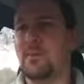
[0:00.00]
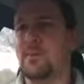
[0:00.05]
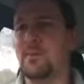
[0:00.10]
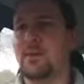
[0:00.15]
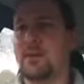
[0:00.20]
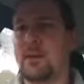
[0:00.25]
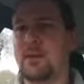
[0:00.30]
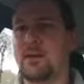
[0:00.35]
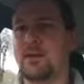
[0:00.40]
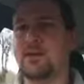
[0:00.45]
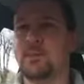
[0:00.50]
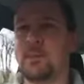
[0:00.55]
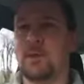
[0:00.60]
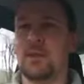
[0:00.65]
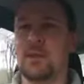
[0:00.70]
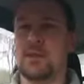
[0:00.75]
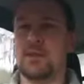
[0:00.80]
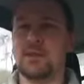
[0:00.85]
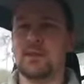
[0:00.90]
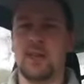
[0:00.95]
without
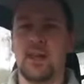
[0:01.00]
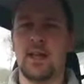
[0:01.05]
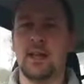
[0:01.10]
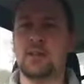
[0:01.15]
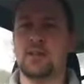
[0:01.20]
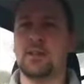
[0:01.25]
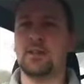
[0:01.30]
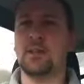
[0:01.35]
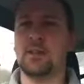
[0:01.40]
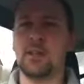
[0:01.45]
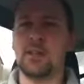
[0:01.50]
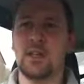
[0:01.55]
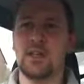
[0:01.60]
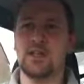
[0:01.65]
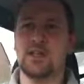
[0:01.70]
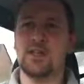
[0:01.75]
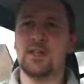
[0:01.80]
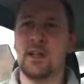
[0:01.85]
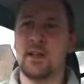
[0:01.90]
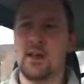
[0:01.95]
experiencing it, but the
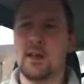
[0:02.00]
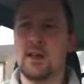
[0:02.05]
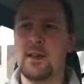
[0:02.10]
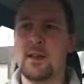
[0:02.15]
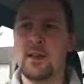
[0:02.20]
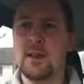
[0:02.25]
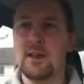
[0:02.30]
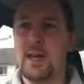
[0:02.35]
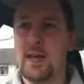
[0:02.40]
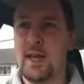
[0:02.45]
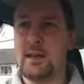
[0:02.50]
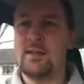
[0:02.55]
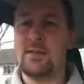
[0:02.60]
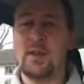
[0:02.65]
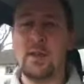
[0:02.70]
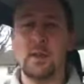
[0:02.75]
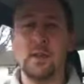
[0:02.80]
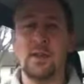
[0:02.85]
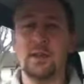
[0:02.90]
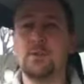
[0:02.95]
chances are, if
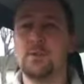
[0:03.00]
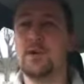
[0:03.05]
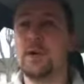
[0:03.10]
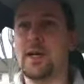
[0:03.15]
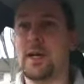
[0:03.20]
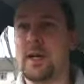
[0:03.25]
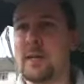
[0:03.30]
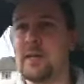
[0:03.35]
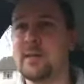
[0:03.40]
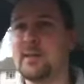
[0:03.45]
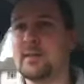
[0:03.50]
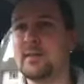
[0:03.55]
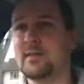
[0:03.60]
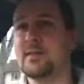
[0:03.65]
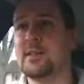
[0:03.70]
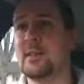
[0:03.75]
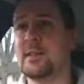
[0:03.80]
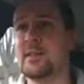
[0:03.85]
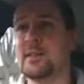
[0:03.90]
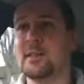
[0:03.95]
you can read, the
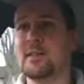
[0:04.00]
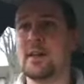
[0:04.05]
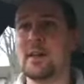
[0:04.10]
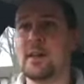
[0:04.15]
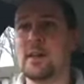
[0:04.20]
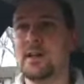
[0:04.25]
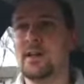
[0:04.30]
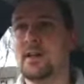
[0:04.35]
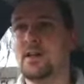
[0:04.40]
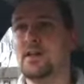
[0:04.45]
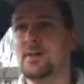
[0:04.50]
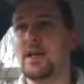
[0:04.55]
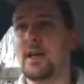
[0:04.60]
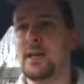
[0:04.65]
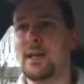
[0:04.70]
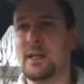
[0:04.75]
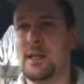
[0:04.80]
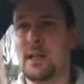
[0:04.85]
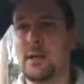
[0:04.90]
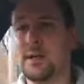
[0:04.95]
chances are you
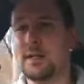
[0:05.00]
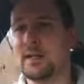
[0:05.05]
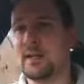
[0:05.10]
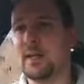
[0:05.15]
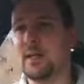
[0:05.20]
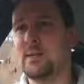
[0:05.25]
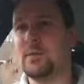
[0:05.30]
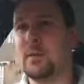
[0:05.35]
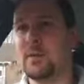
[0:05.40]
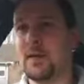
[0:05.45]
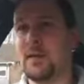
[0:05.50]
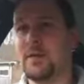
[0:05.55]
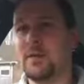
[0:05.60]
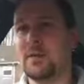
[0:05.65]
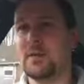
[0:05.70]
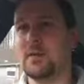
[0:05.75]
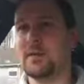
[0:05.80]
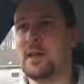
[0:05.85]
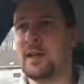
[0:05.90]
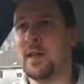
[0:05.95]
already know exactly what that
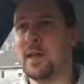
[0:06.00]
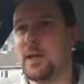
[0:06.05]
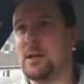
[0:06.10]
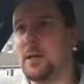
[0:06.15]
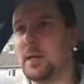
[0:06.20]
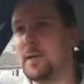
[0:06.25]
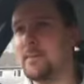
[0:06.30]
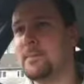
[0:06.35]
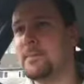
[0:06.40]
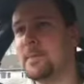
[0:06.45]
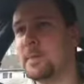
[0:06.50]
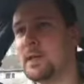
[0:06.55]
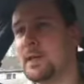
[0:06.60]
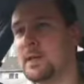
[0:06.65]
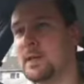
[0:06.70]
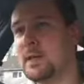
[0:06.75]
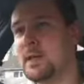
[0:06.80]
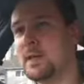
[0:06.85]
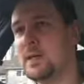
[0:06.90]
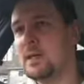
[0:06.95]
feels like anyway.
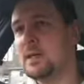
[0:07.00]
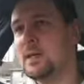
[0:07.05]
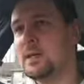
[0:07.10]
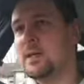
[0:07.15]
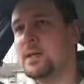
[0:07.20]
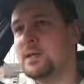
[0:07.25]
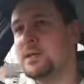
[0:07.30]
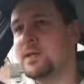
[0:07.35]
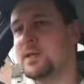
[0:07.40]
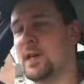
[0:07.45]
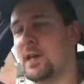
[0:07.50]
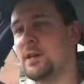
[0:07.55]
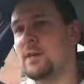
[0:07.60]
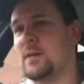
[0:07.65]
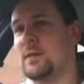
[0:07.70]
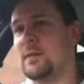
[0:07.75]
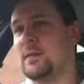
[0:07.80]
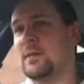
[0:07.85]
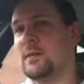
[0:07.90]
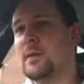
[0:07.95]
So
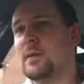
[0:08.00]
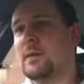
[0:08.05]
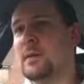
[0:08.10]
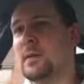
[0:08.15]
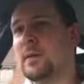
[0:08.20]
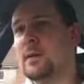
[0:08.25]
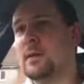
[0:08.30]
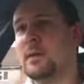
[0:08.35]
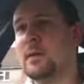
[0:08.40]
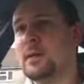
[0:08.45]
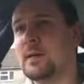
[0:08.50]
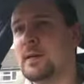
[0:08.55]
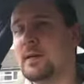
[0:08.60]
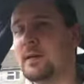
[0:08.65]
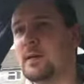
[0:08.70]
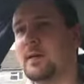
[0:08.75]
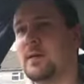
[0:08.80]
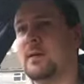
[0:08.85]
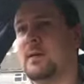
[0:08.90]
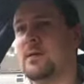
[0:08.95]

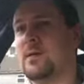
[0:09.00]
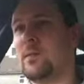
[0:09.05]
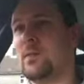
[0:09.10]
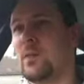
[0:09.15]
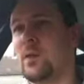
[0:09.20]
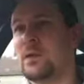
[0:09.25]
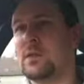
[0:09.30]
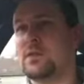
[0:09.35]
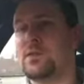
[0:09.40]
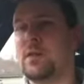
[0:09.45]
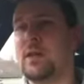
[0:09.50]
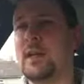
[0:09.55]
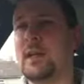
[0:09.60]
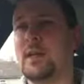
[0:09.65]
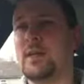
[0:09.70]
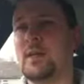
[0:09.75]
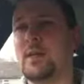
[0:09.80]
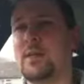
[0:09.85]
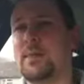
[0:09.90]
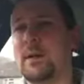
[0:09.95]
what's really
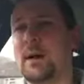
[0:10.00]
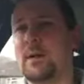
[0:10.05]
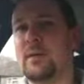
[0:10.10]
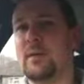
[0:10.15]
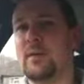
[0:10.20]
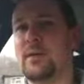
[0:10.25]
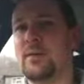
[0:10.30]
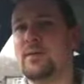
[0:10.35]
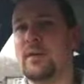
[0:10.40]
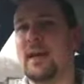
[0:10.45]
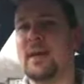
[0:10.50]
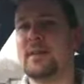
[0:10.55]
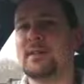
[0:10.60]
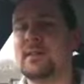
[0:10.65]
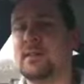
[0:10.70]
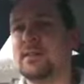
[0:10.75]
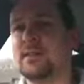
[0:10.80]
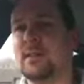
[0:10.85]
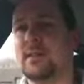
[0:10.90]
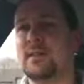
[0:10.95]
cool about all of that
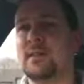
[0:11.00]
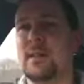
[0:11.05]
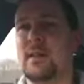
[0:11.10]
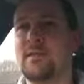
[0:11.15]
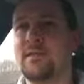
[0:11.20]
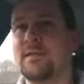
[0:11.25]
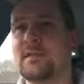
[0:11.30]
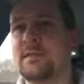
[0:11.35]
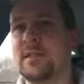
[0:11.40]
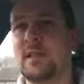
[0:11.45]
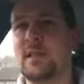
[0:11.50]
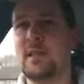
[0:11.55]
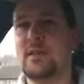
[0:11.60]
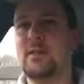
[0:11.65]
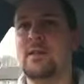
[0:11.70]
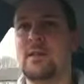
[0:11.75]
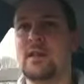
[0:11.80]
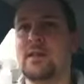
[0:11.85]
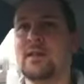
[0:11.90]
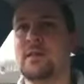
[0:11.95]
sort of stuff is that you
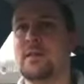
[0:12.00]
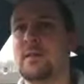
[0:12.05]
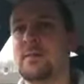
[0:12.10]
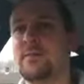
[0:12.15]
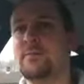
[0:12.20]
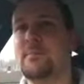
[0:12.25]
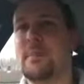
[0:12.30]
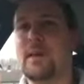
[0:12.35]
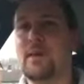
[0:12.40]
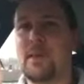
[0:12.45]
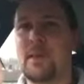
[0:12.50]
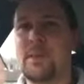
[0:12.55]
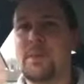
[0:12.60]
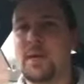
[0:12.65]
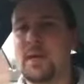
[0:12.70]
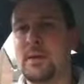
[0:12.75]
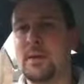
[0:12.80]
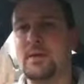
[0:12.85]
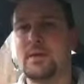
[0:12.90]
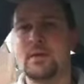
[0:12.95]
can mirror
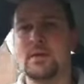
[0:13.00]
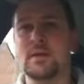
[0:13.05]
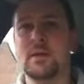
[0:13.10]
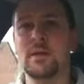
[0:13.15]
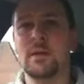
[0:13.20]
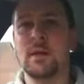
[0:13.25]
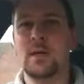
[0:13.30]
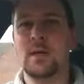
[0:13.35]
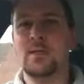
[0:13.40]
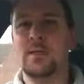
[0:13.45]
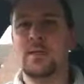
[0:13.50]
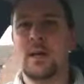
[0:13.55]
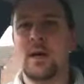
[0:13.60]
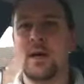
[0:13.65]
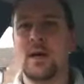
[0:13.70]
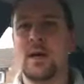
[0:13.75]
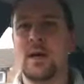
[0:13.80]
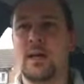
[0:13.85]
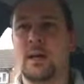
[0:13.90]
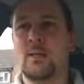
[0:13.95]
people
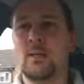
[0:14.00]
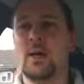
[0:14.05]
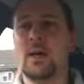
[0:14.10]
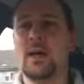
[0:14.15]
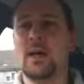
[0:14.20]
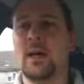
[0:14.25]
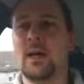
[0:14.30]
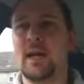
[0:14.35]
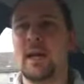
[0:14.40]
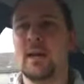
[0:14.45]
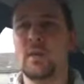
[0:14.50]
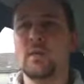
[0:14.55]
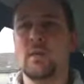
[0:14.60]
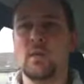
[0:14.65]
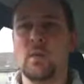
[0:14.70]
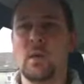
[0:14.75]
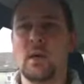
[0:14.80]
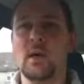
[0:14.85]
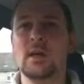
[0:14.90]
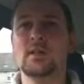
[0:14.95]
by working out the
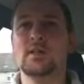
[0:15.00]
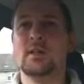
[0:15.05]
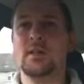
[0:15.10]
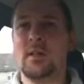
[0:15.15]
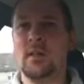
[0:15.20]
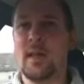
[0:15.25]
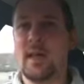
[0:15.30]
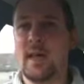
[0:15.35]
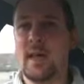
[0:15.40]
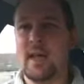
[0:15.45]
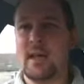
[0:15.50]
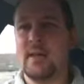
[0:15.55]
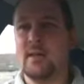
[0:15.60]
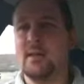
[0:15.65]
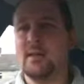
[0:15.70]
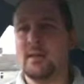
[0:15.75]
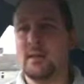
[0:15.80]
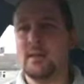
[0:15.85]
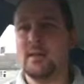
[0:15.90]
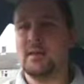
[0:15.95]
words that they
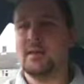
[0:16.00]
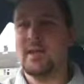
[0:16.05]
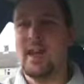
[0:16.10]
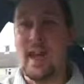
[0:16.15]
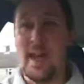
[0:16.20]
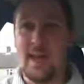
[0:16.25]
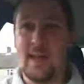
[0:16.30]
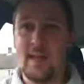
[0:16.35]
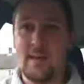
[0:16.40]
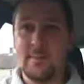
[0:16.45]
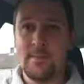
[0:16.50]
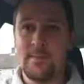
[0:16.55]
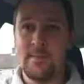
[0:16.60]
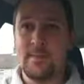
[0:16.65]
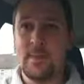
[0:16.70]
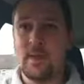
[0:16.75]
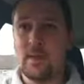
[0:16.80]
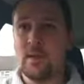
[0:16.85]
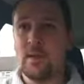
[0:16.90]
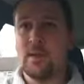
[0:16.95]
say,
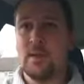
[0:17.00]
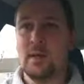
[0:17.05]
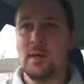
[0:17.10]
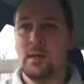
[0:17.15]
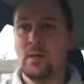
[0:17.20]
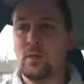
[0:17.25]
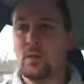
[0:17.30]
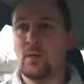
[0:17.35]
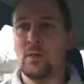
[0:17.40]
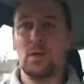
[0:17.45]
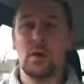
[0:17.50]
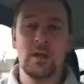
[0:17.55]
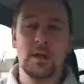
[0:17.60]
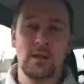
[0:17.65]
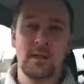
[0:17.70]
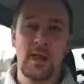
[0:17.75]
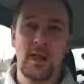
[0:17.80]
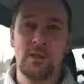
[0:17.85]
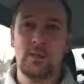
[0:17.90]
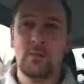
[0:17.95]
or or the
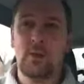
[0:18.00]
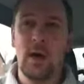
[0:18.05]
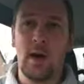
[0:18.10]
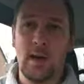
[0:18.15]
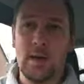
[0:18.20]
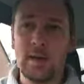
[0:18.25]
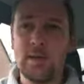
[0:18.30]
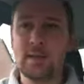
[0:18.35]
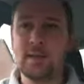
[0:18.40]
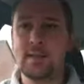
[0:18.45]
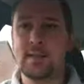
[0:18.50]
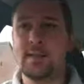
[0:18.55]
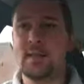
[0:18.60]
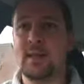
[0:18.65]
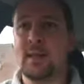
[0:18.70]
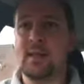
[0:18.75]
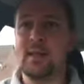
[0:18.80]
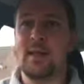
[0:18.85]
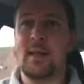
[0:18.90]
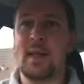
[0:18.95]
words that they write
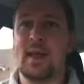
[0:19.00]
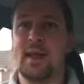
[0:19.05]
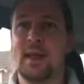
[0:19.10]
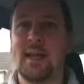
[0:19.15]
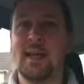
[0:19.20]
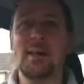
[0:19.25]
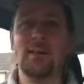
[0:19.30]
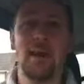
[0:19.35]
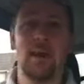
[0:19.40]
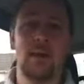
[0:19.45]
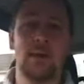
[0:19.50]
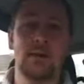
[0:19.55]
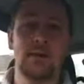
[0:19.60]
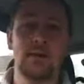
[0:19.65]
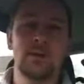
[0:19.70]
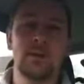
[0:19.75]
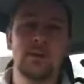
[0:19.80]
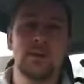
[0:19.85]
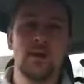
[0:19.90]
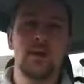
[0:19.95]
in their
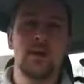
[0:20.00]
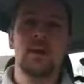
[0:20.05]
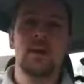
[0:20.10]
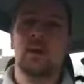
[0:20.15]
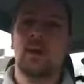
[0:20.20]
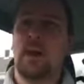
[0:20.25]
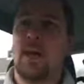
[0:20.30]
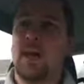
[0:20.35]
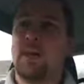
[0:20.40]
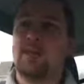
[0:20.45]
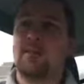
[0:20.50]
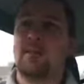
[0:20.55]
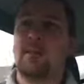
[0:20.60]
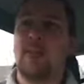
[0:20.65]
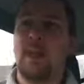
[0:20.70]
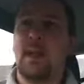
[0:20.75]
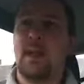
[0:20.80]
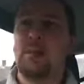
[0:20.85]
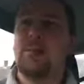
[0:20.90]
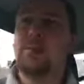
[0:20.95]
emails, and
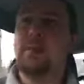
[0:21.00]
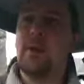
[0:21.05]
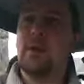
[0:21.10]
then